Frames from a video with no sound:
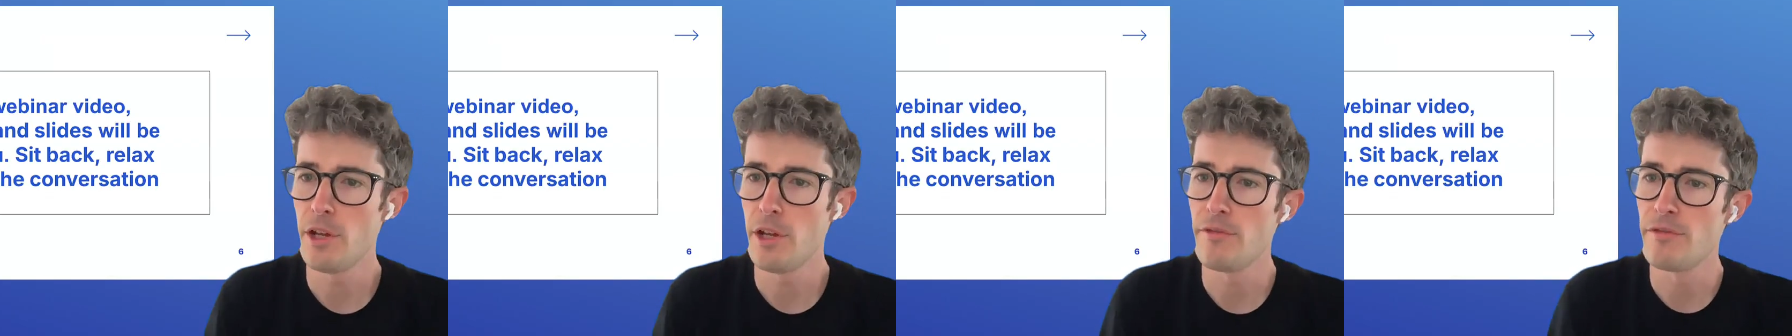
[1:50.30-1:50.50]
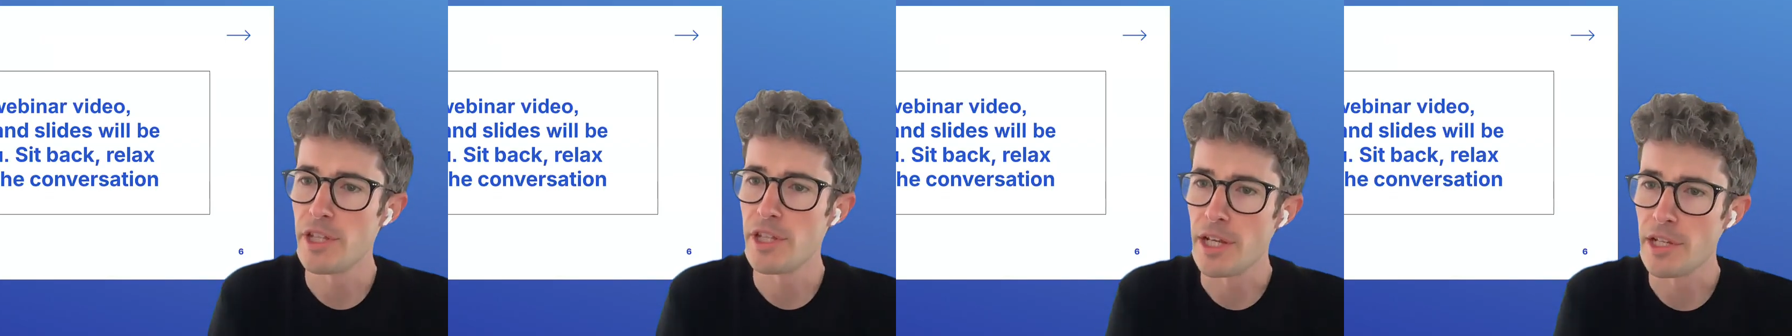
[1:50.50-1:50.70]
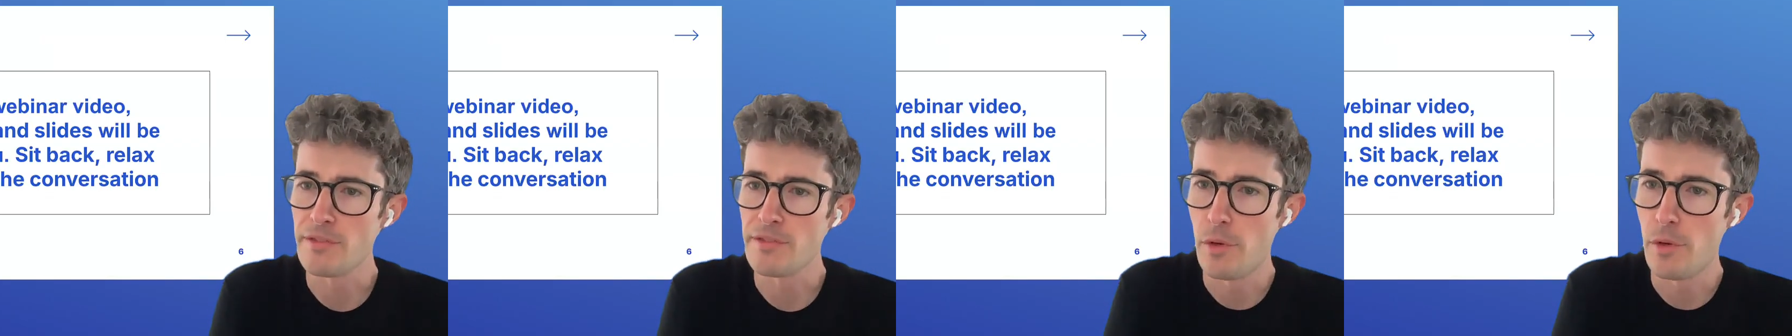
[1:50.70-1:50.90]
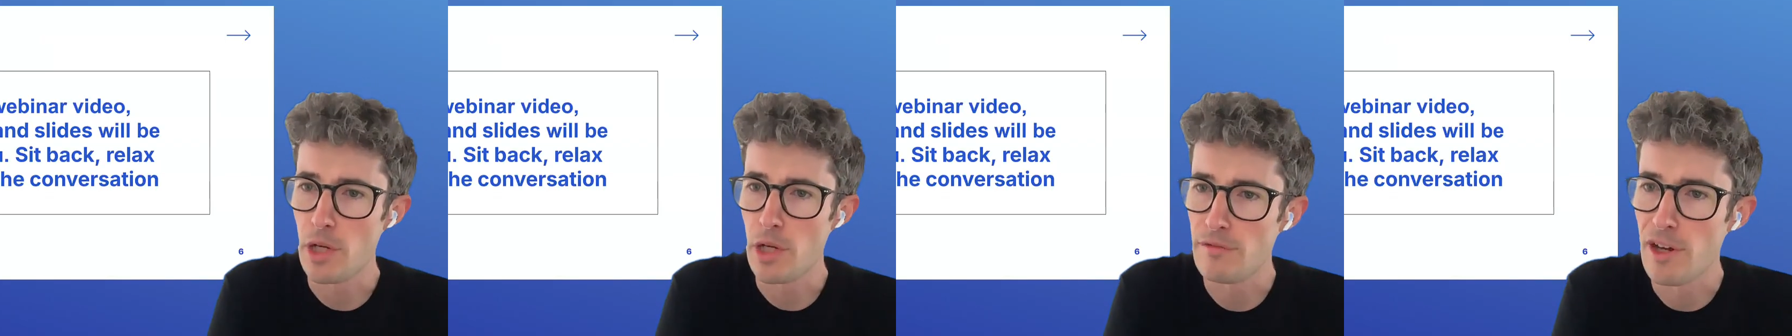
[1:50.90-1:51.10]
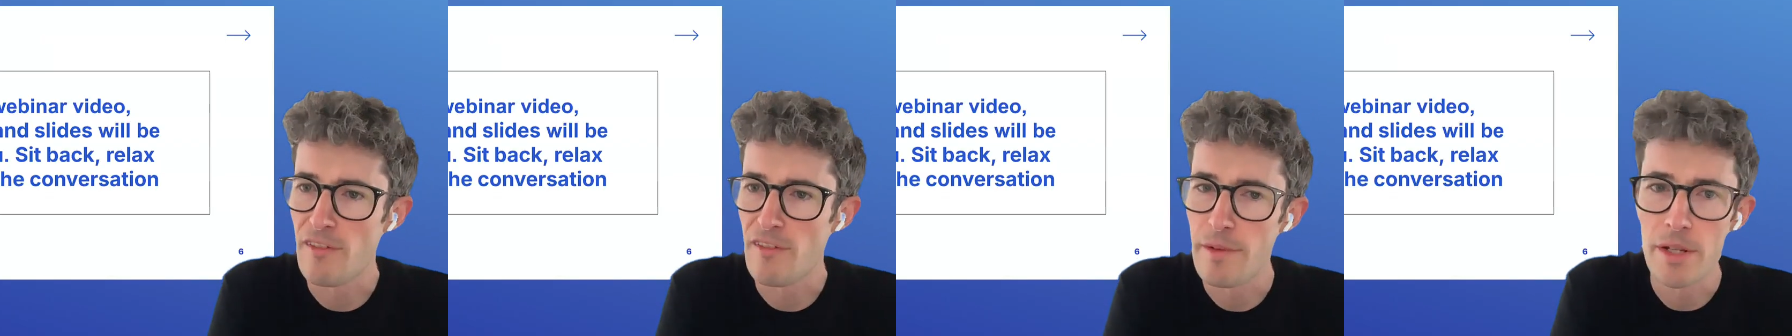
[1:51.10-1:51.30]
So for the next
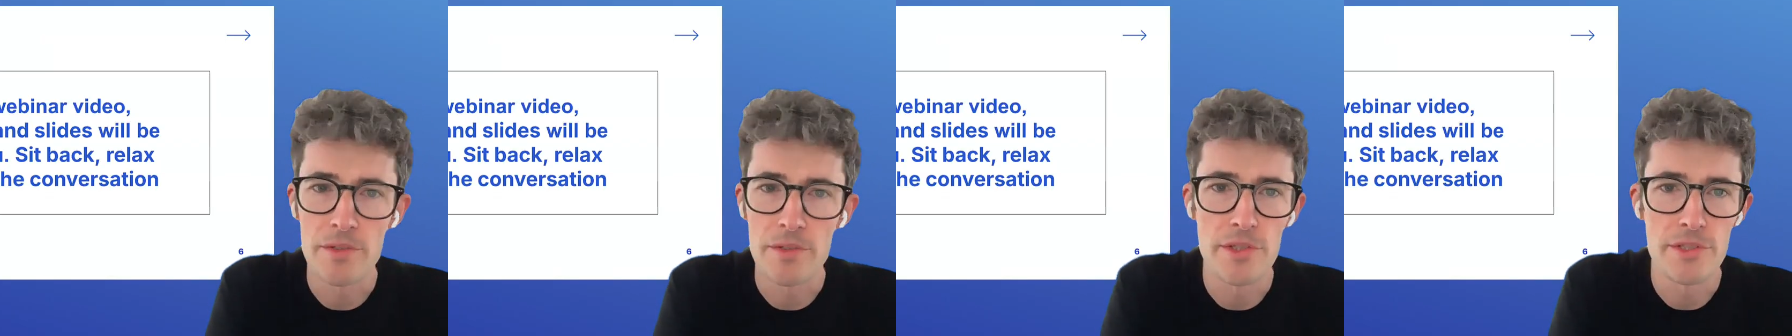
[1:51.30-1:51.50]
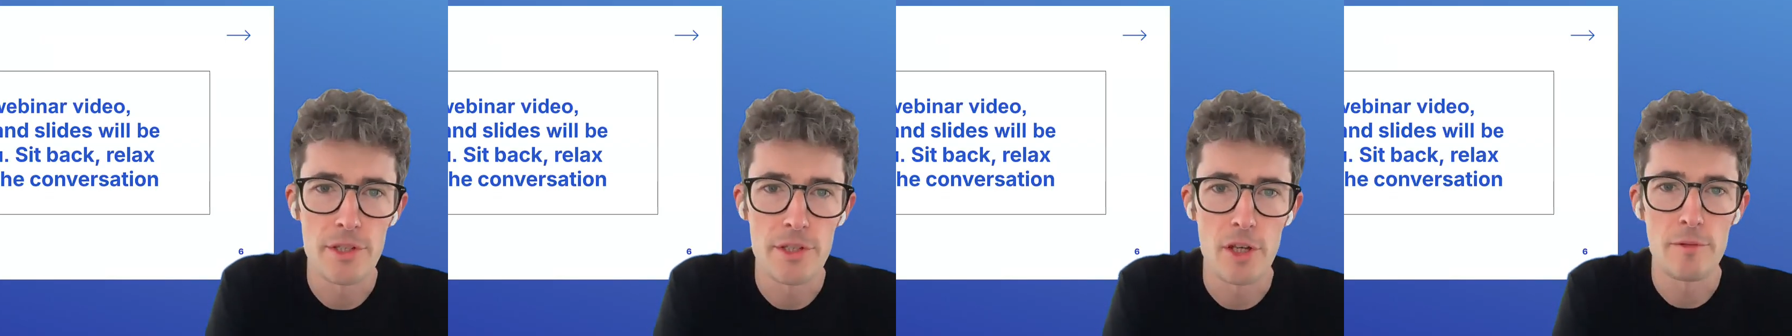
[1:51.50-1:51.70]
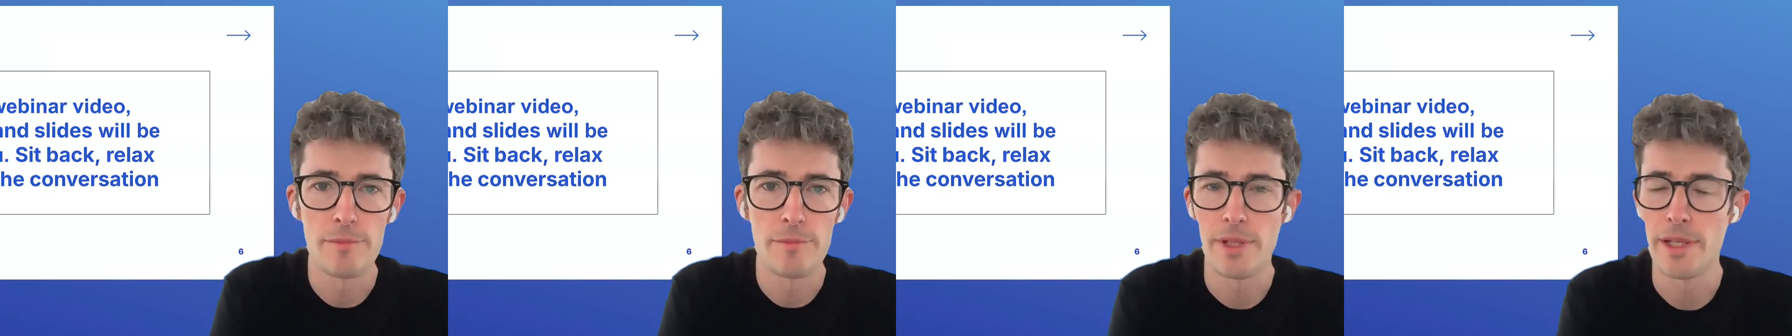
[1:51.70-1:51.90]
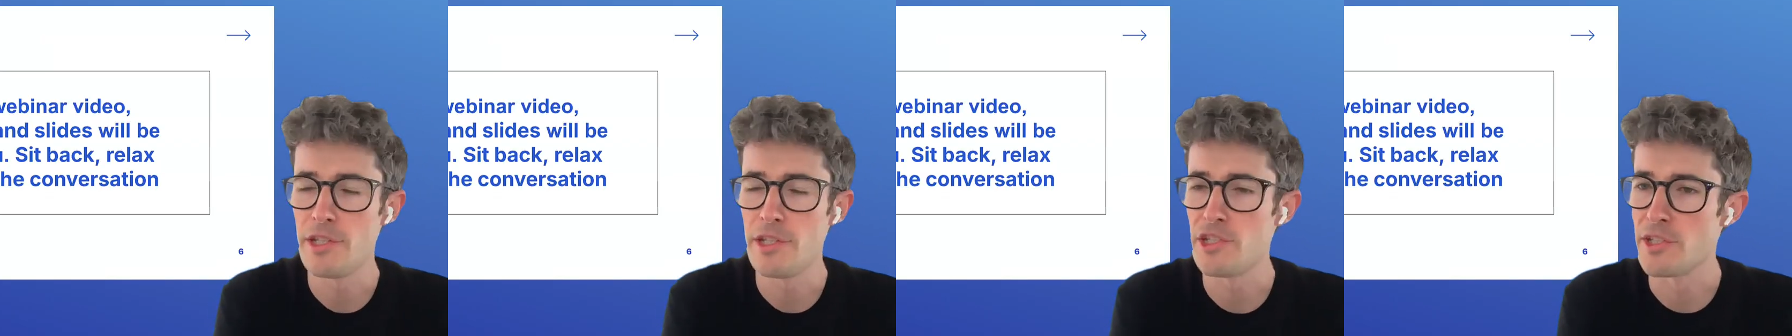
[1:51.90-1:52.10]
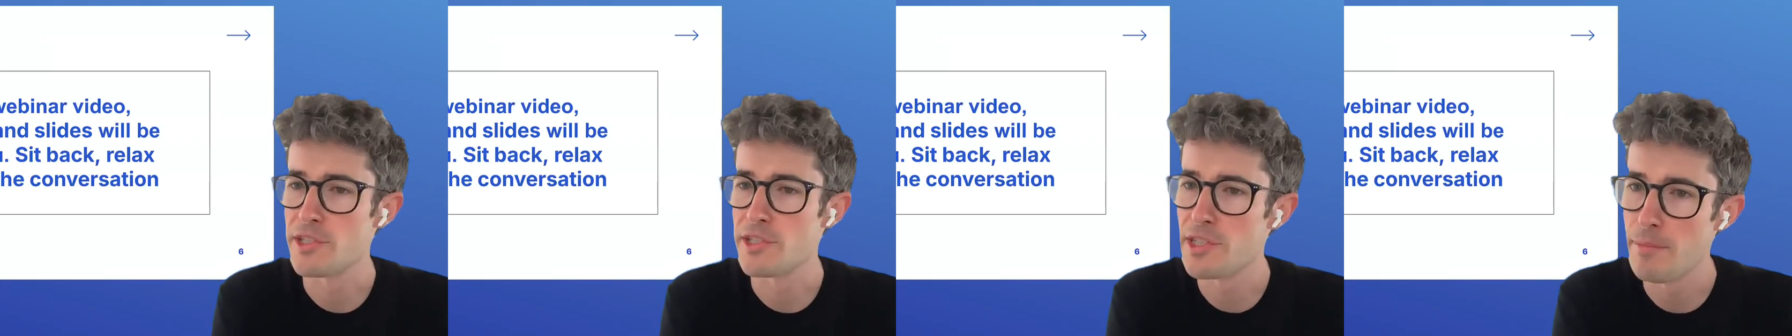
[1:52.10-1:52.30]
45 minutes or so,
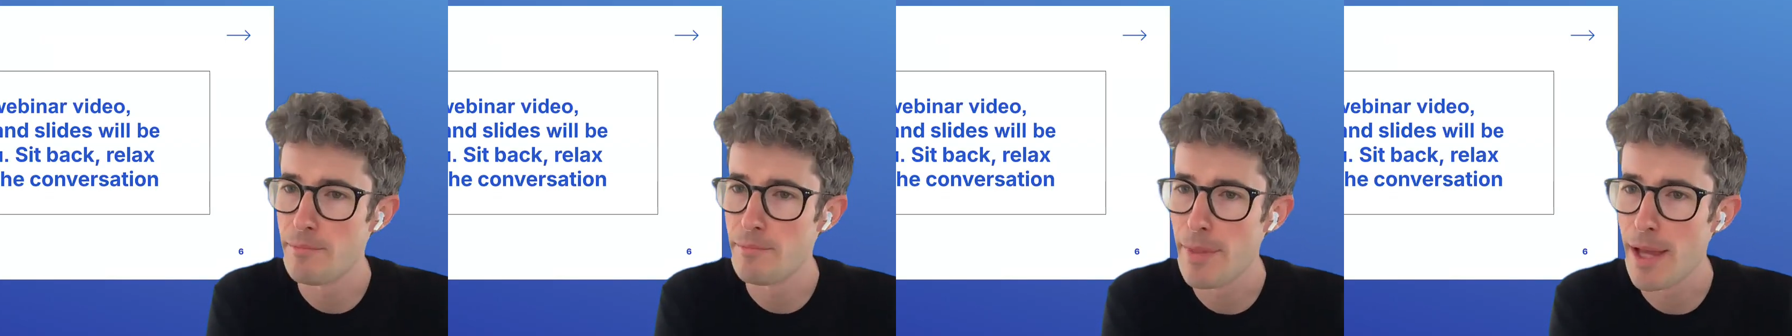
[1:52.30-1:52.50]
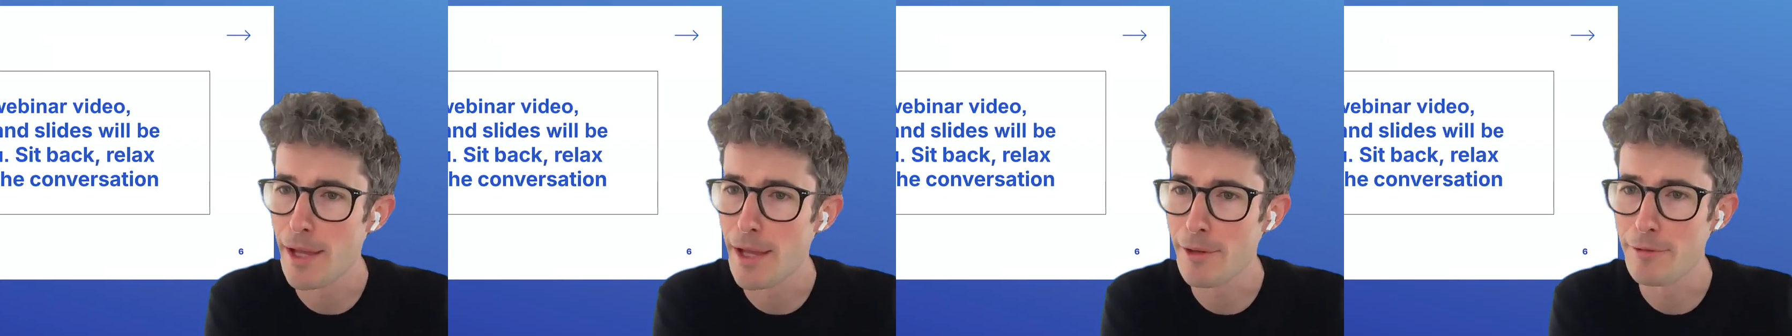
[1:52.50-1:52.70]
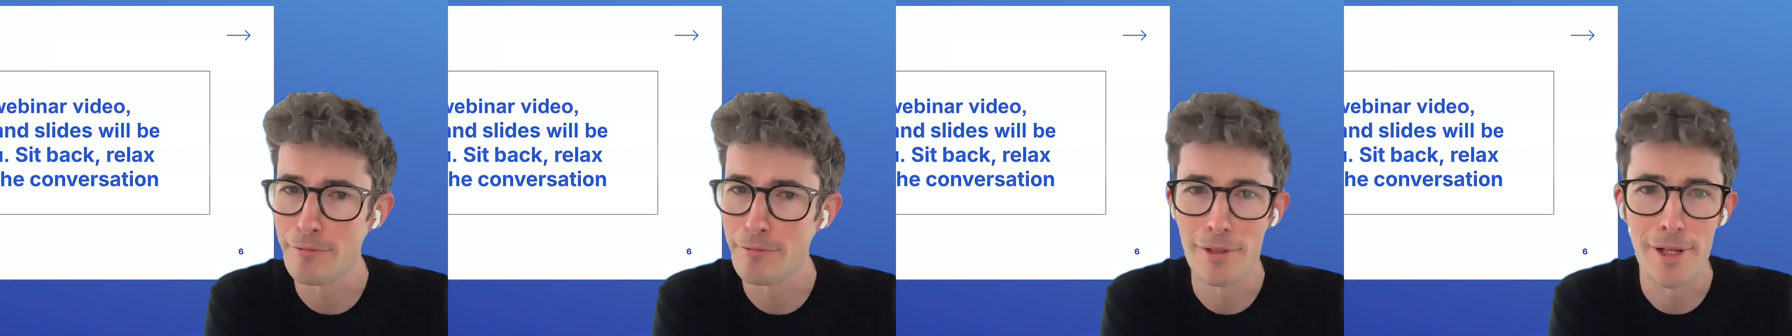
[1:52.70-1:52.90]
please just sit back,